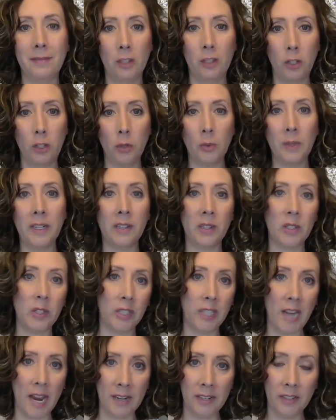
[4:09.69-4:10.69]
to an
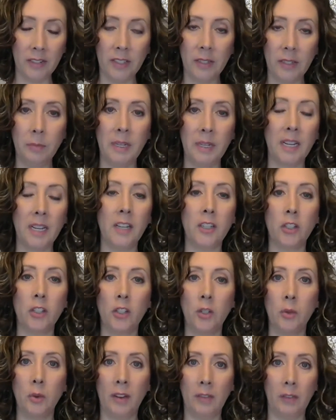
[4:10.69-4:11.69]
extent
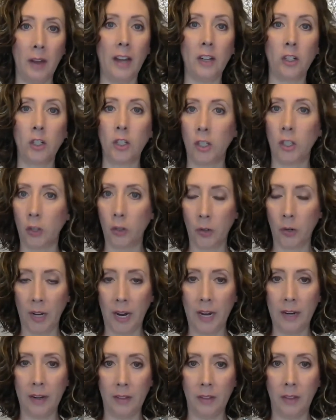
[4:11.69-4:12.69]
because you have actually
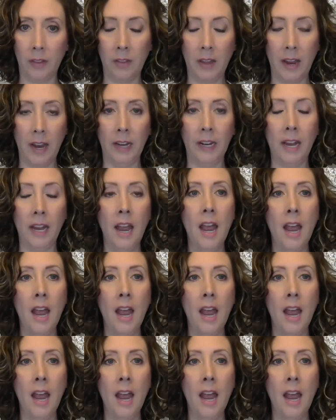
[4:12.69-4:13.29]
created the thing.